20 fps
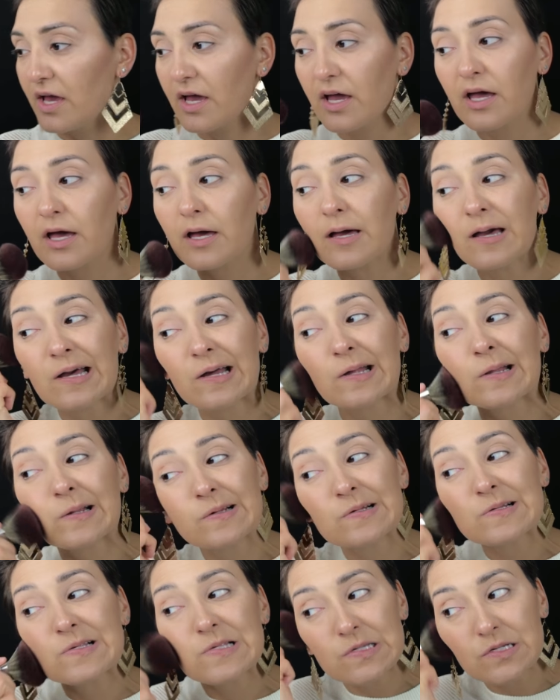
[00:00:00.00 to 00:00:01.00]

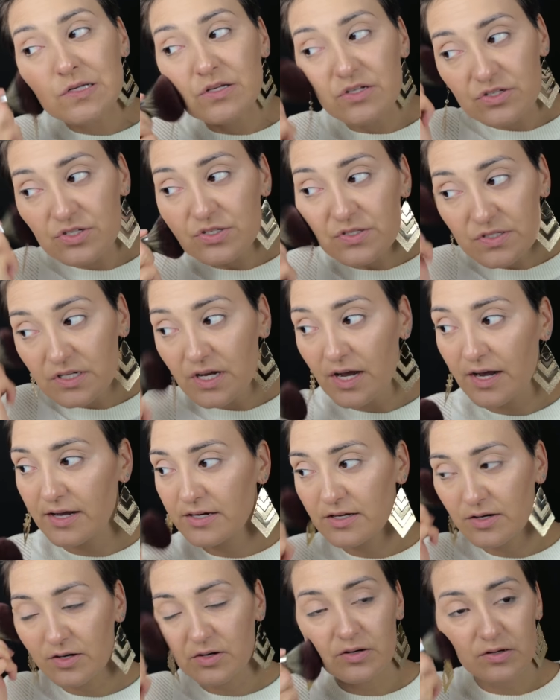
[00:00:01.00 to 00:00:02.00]
and just
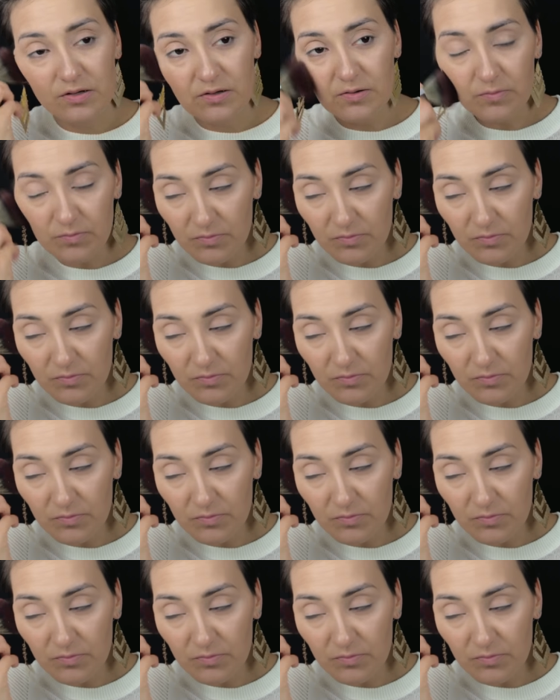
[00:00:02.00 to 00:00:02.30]
kind of